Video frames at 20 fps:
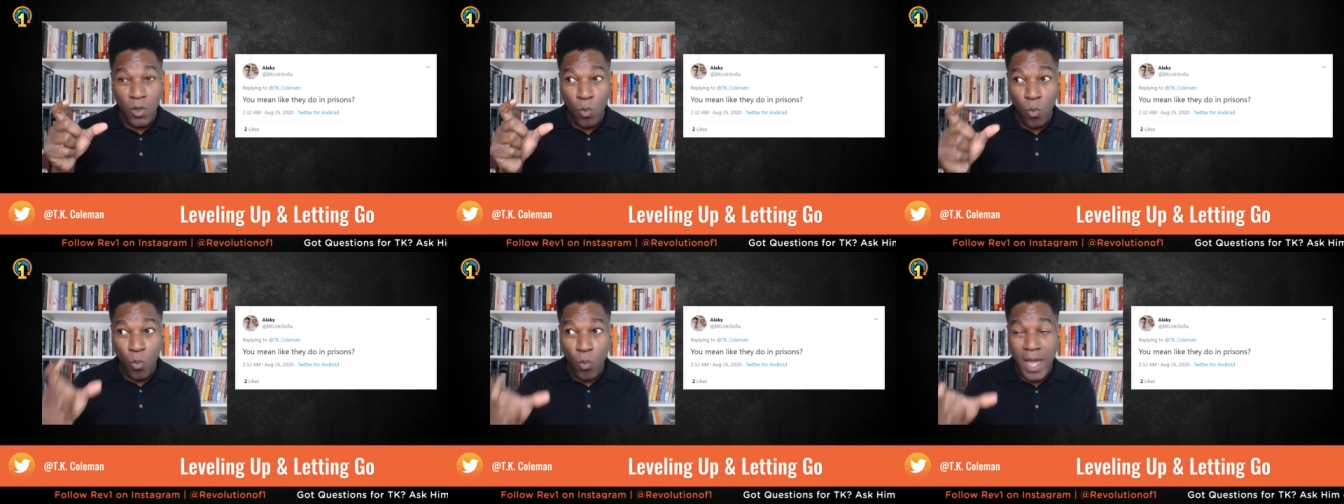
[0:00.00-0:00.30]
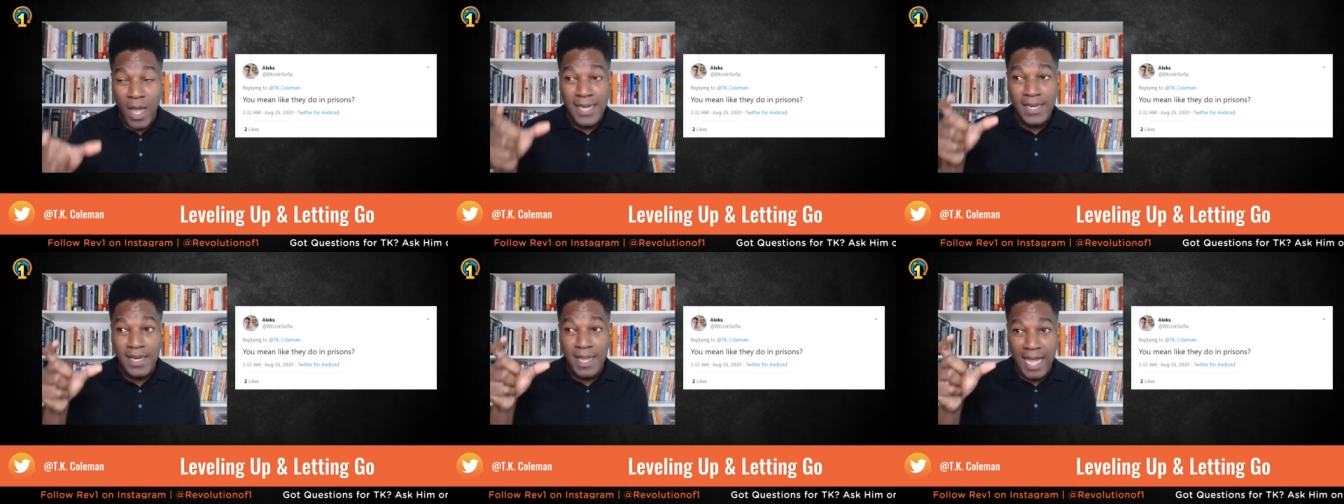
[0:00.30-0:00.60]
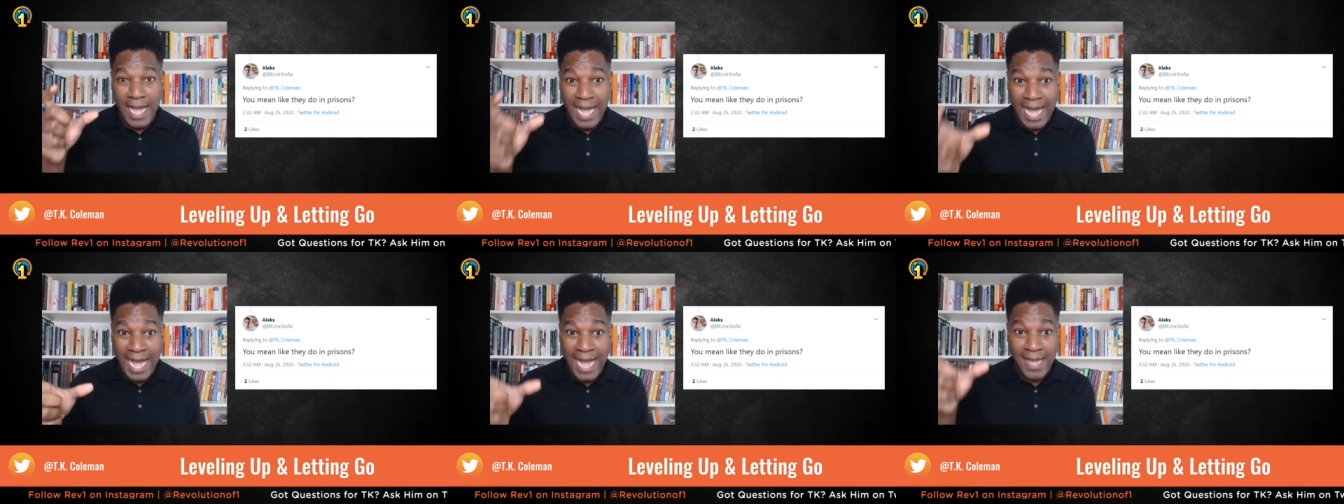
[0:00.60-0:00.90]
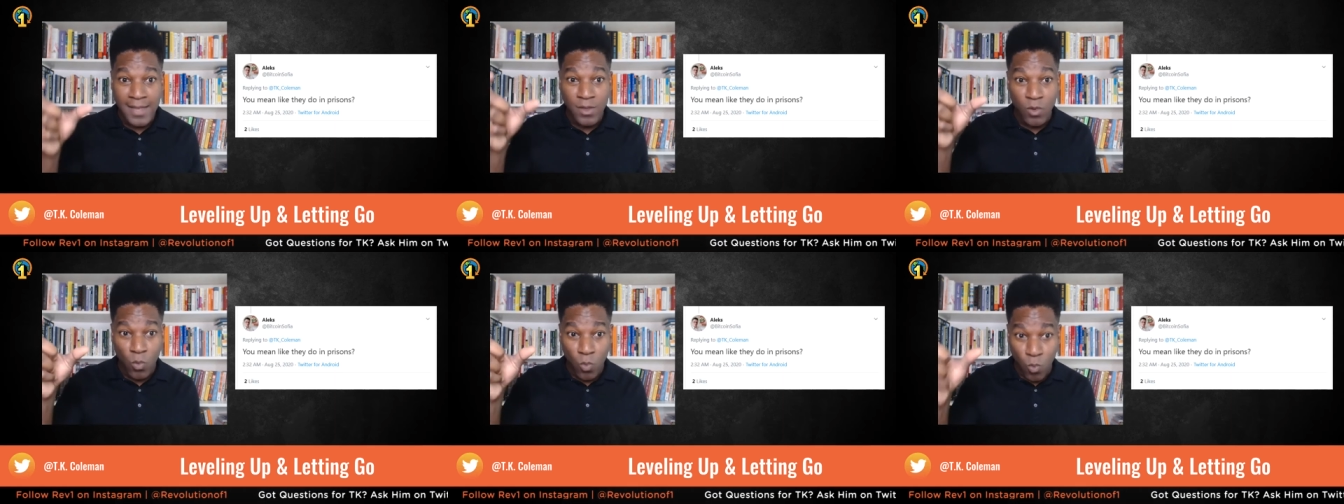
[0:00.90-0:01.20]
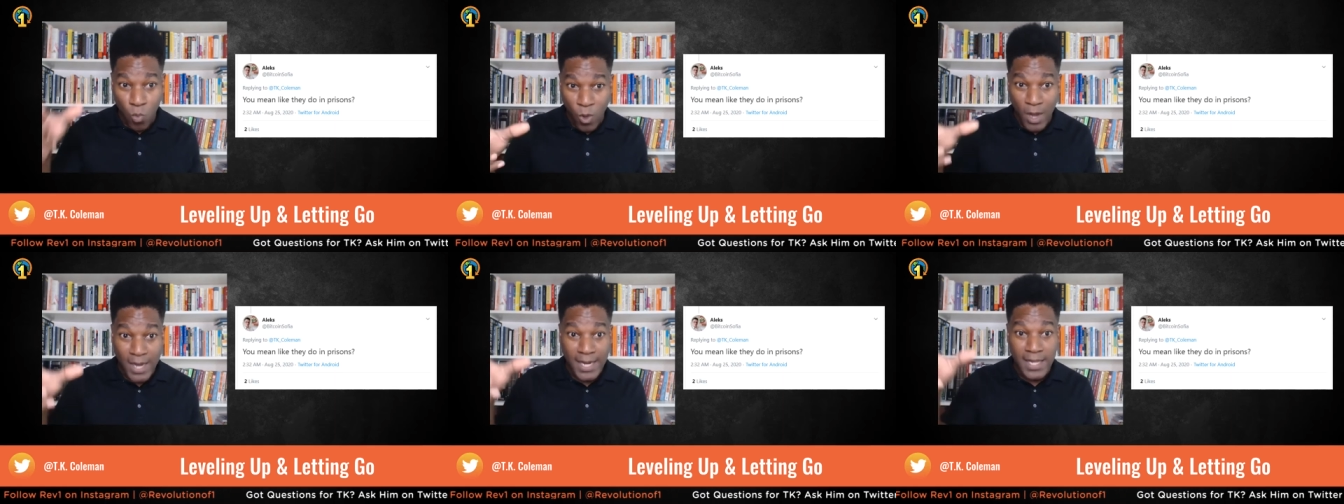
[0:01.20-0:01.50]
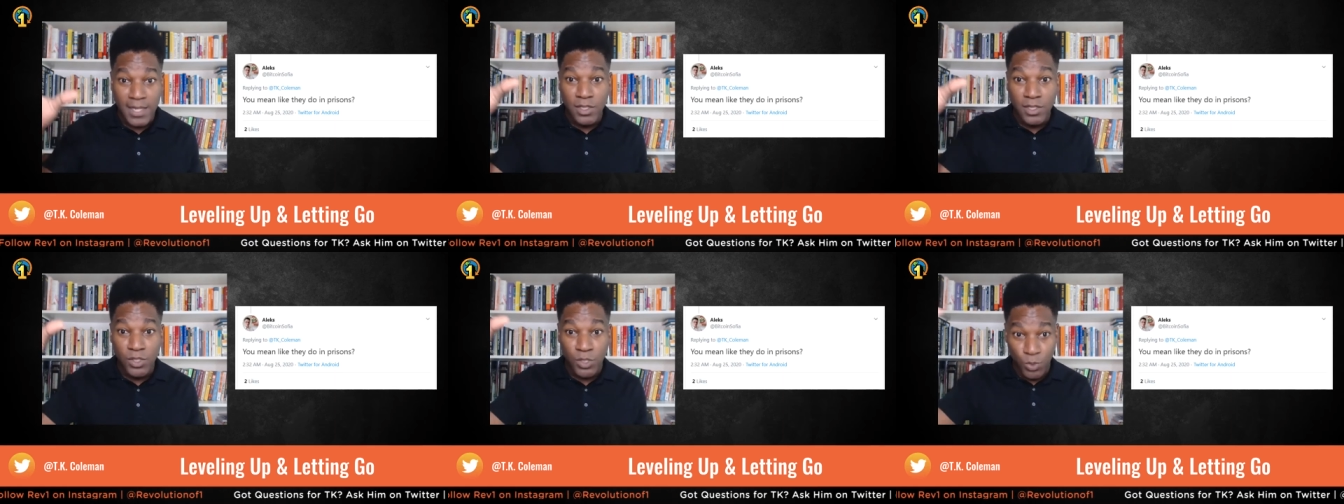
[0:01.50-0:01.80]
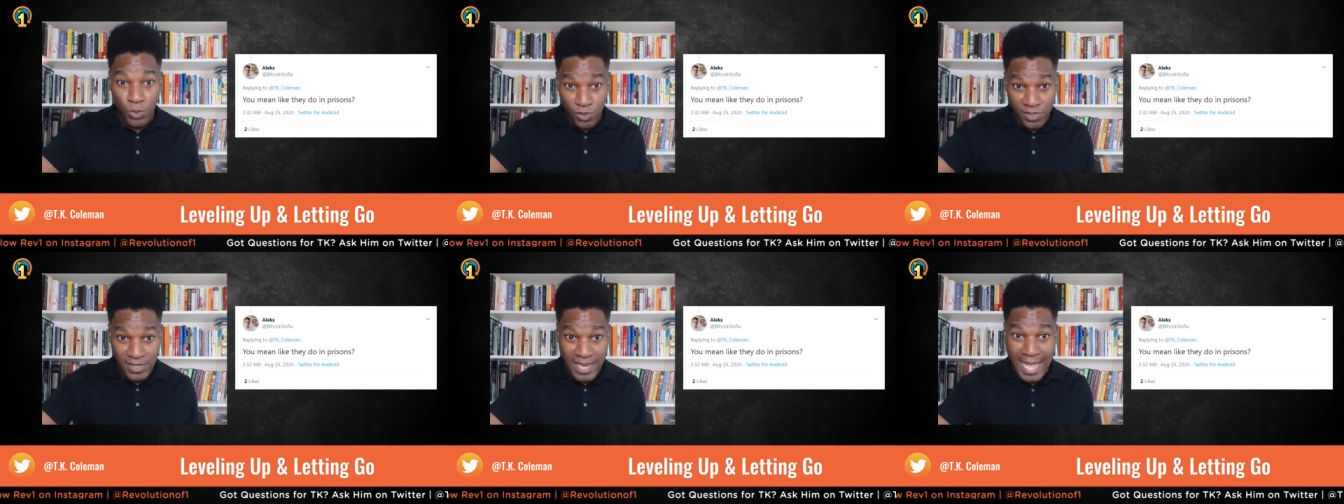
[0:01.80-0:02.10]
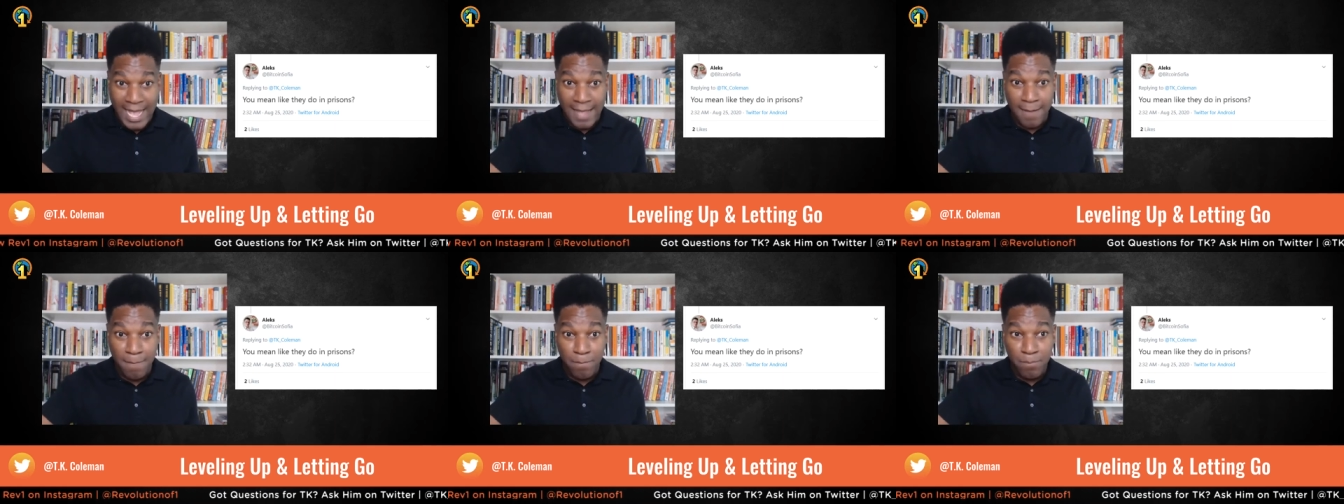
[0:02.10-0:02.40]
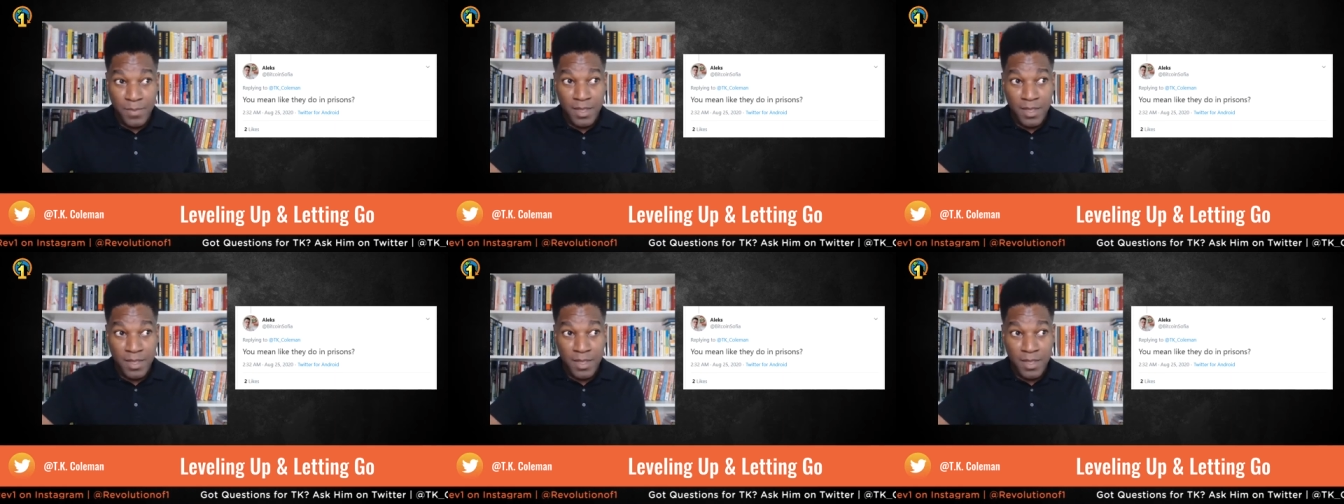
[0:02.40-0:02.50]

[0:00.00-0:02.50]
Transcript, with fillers: what I wanted to say.